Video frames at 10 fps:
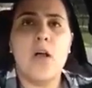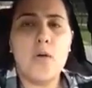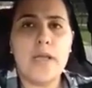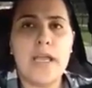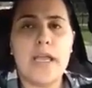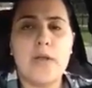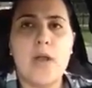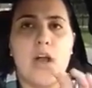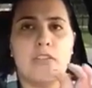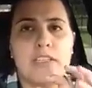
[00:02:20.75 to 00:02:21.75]
Okay,
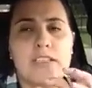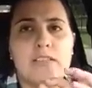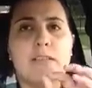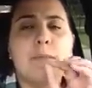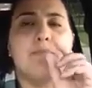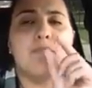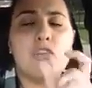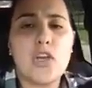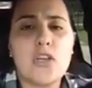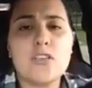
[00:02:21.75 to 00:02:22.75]
on the
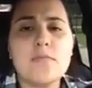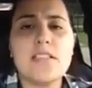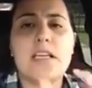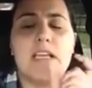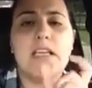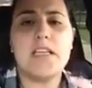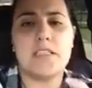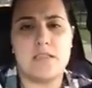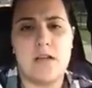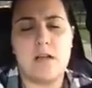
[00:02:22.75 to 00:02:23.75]
terms in
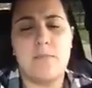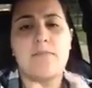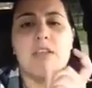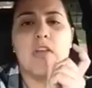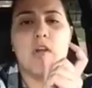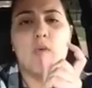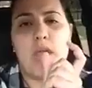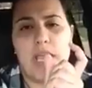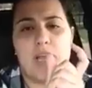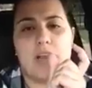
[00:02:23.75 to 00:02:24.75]
Islam
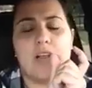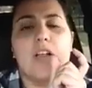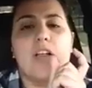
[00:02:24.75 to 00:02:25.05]
where